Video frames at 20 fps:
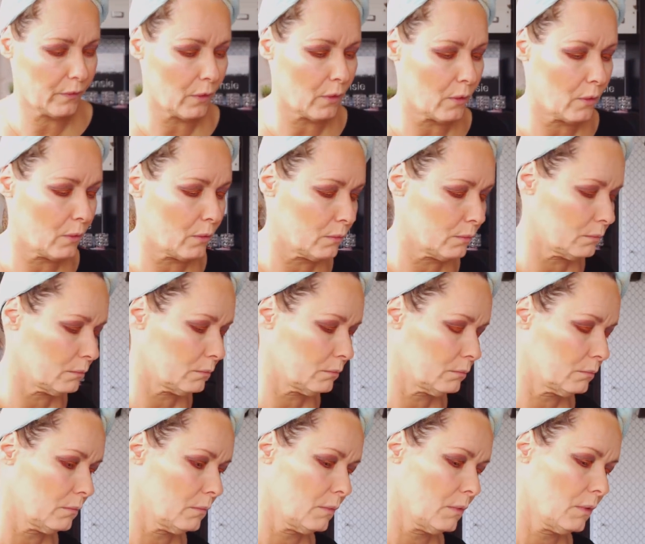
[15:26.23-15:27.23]
so
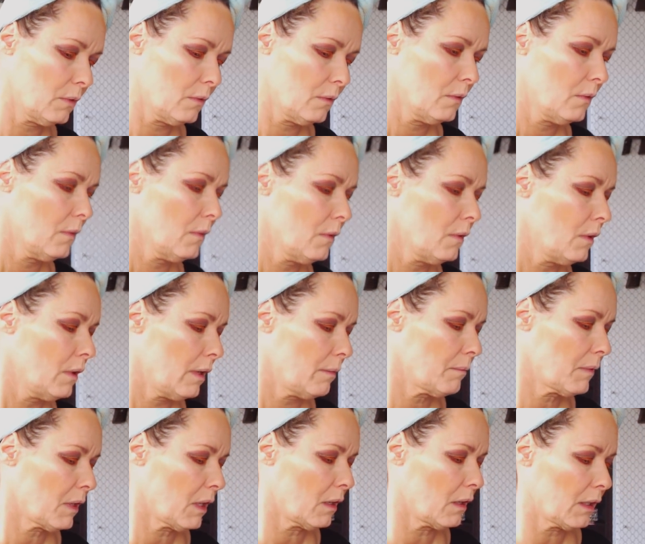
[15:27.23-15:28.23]

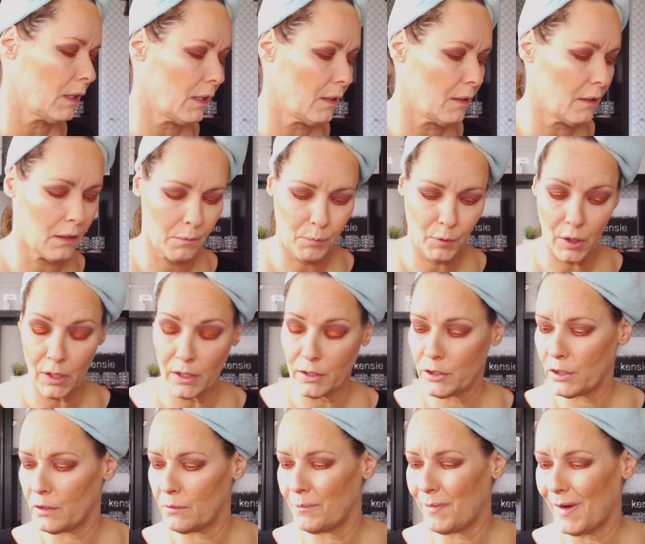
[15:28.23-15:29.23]
I'm gonna get a
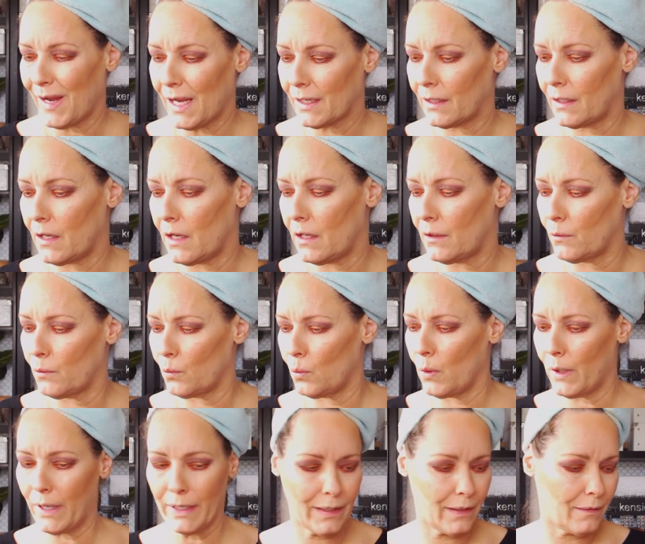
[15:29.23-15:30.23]
brush and pack
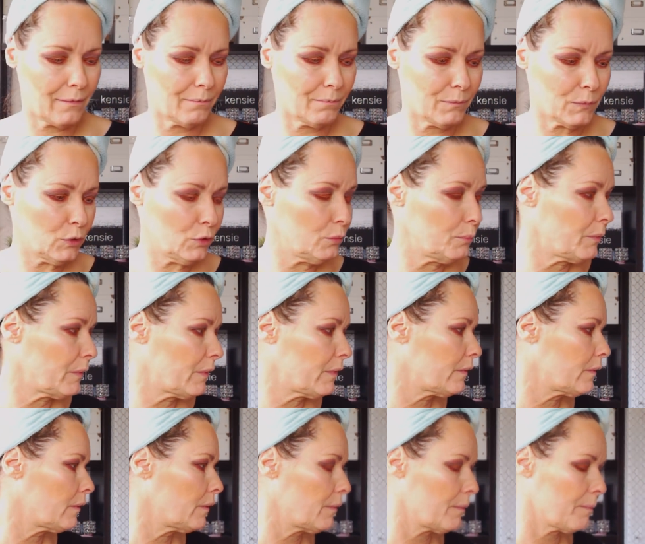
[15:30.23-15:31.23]
it on. Wet it.
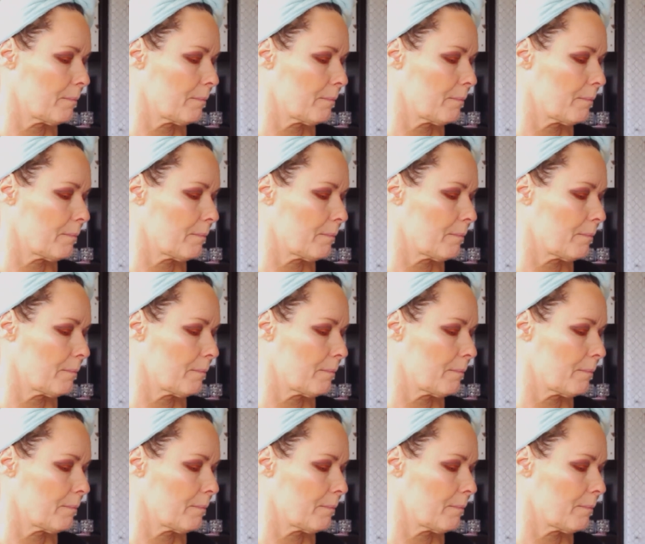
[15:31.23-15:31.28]
Oops.